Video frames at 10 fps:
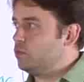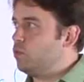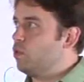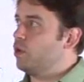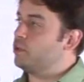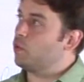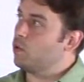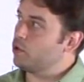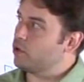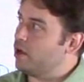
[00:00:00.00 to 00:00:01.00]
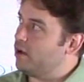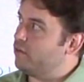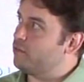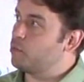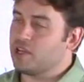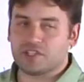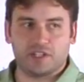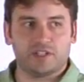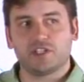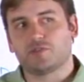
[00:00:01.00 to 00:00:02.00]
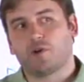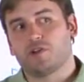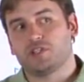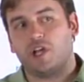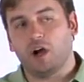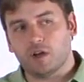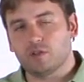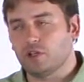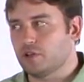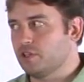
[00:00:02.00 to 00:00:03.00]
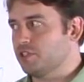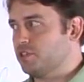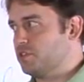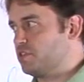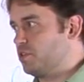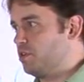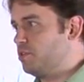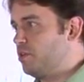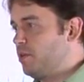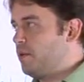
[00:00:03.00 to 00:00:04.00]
or in order of precedence as far as the autoloader is concerned,